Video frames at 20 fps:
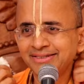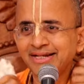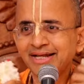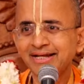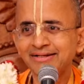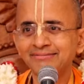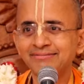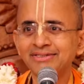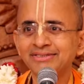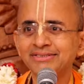In
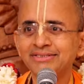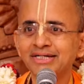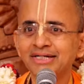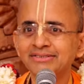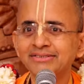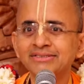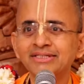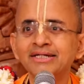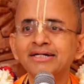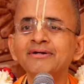line with
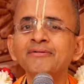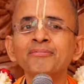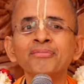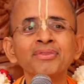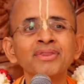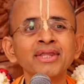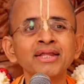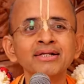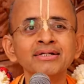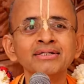
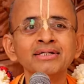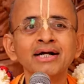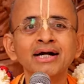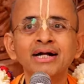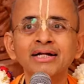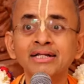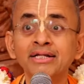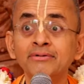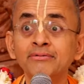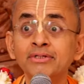Shastra,
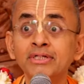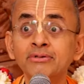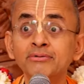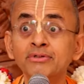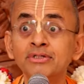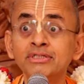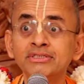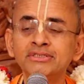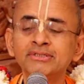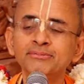and even
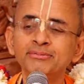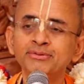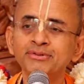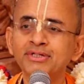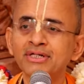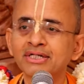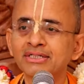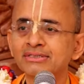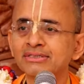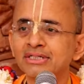he would
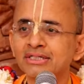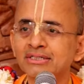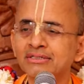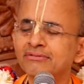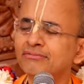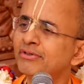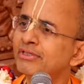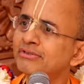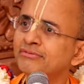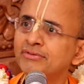distribute like that.
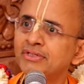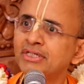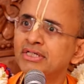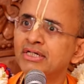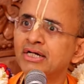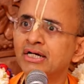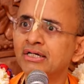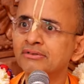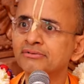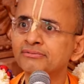He worked
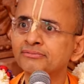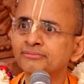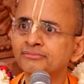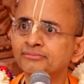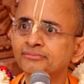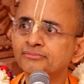very hard.